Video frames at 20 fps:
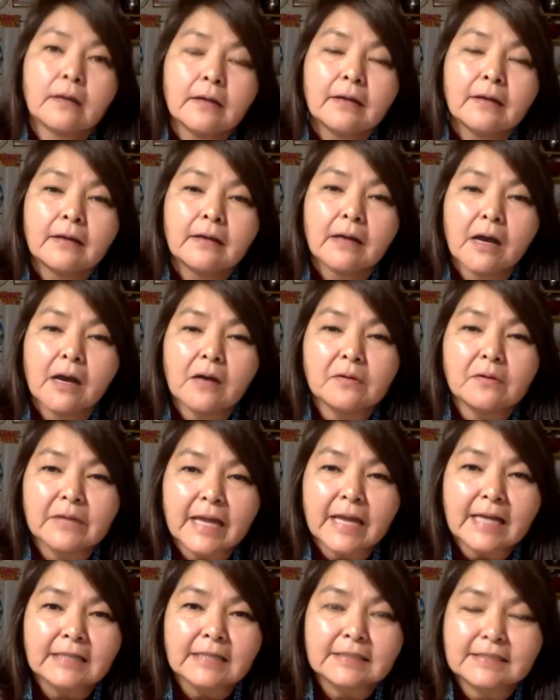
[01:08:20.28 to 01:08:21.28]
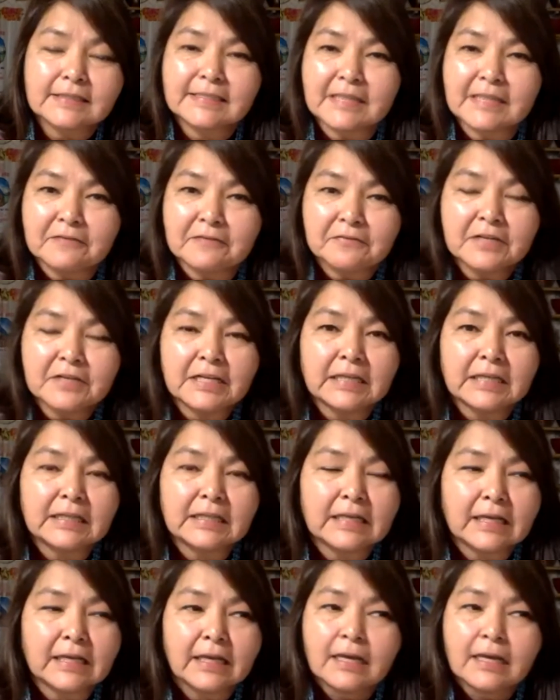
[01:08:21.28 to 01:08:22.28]
Oh yes,
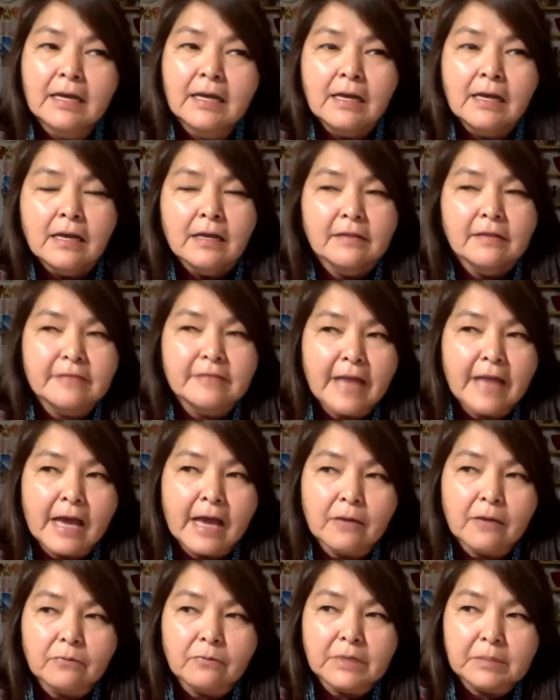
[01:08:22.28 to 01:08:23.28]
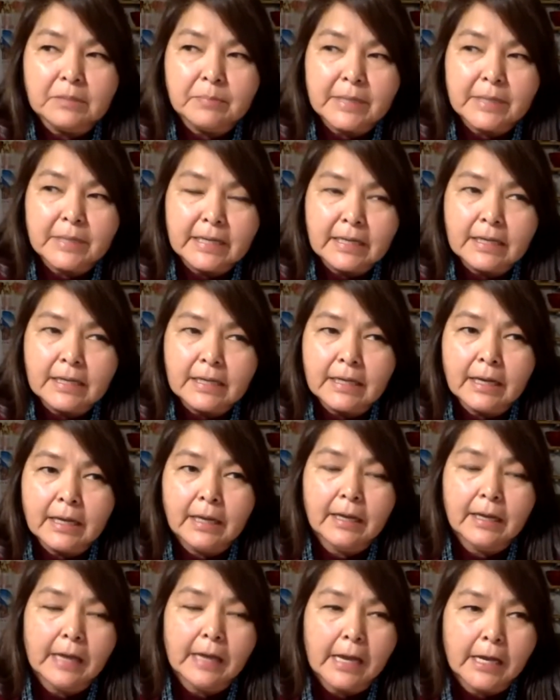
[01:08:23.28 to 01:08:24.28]
definitely. That would be
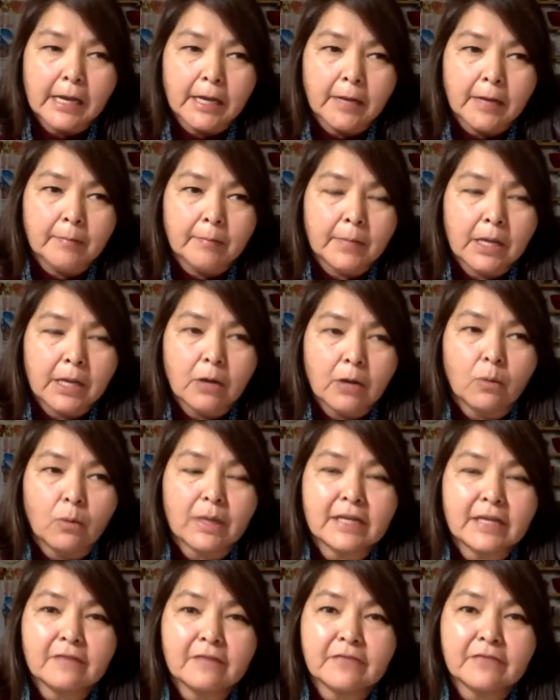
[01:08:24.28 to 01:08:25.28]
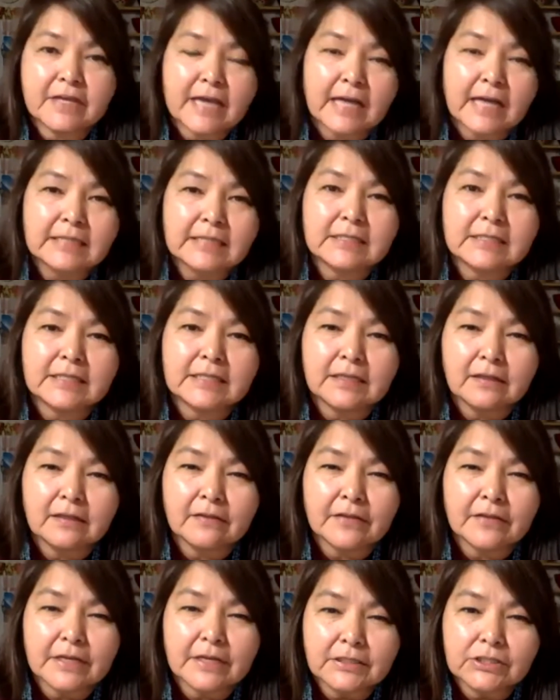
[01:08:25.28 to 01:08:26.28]
one of the ideal
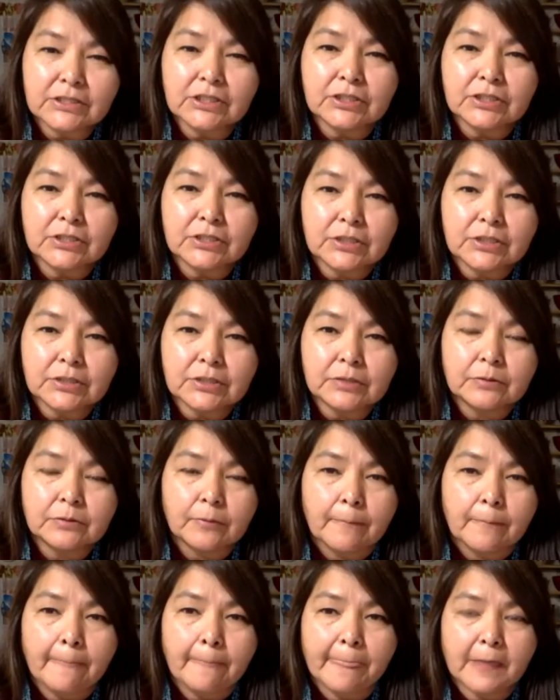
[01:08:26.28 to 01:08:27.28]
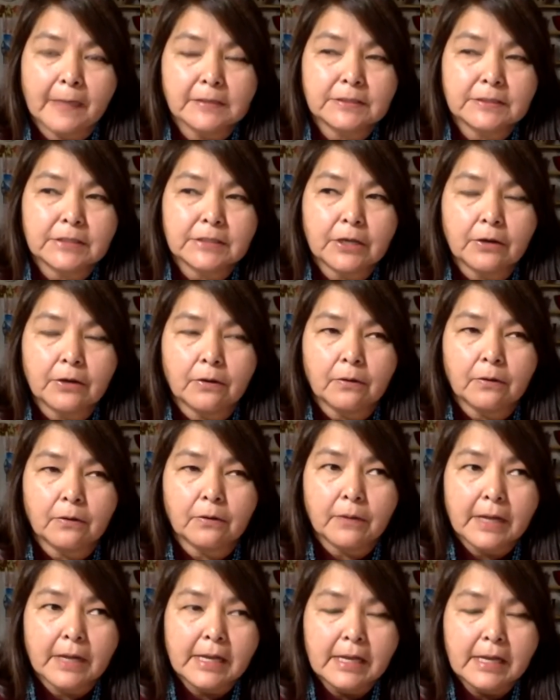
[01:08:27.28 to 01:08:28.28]
things to do. So
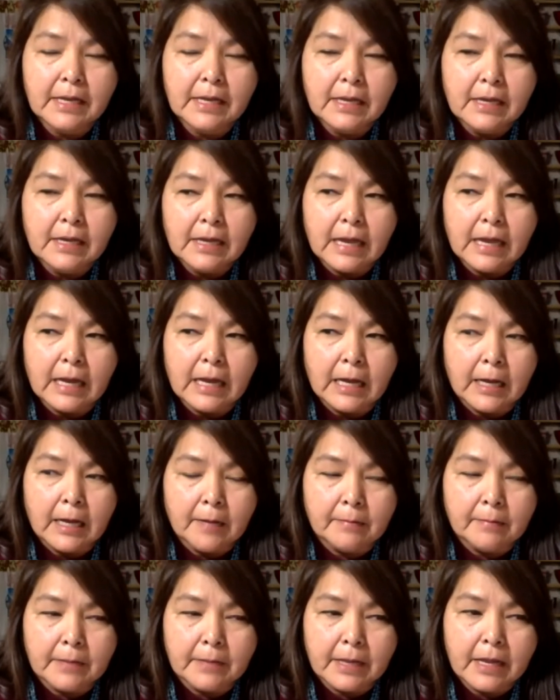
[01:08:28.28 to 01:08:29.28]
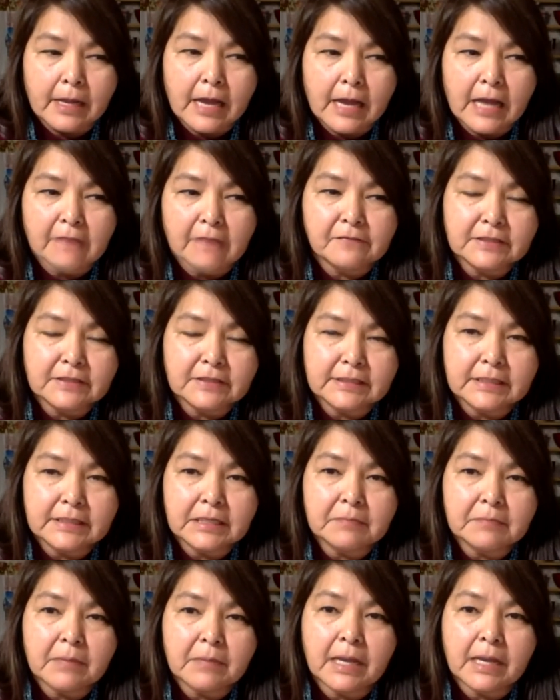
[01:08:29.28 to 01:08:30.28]
I
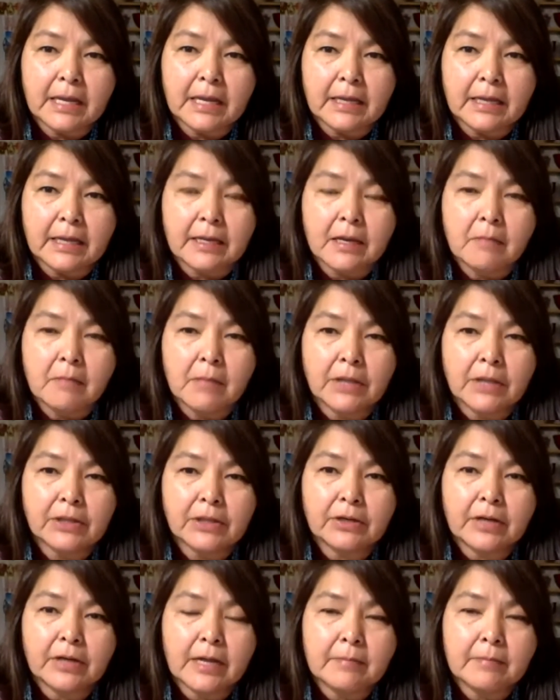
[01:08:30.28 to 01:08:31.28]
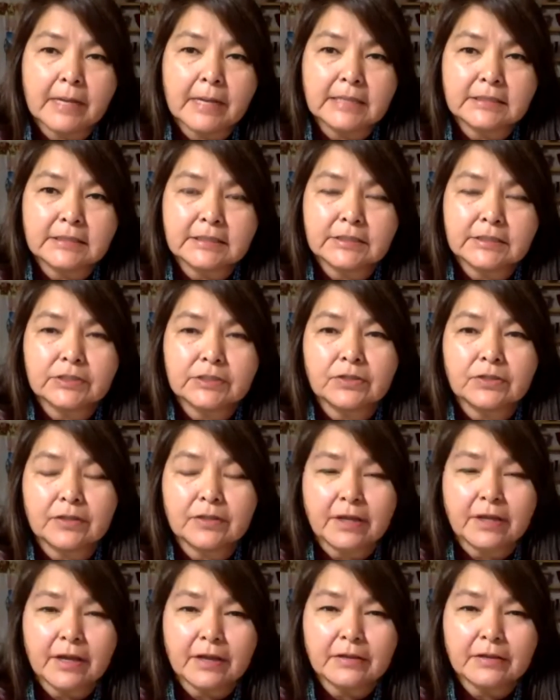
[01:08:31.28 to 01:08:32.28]
visited my mother and my sister
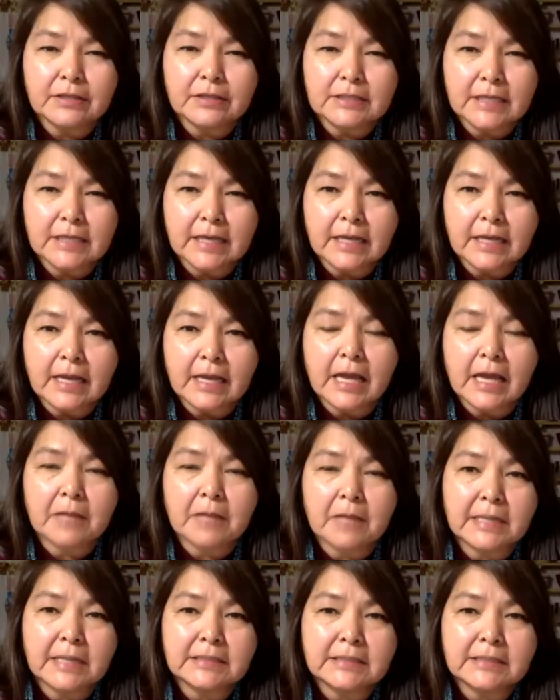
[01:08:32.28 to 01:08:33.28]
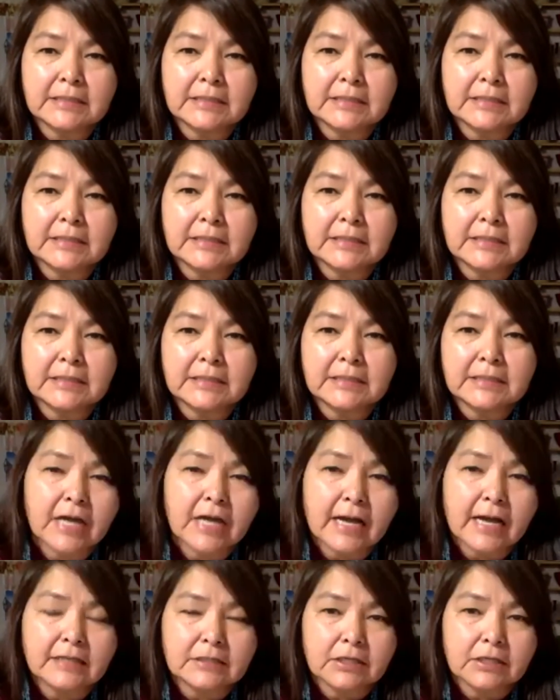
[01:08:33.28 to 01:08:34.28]
the other day, and my sister
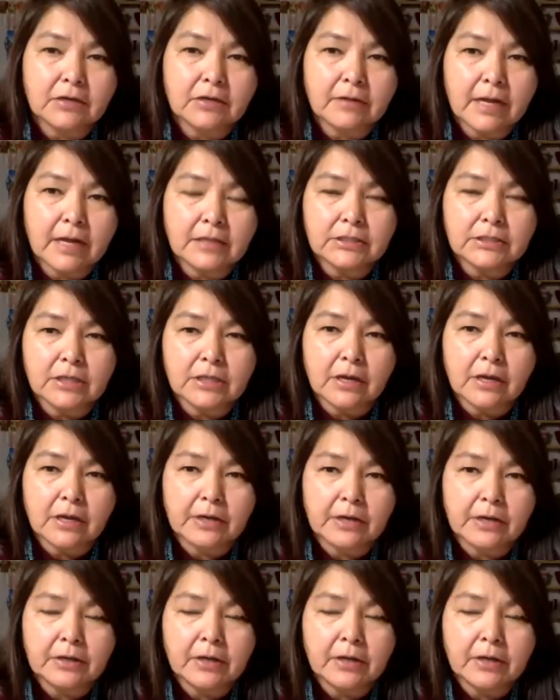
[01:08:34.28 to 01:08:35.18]
has a granddaughter,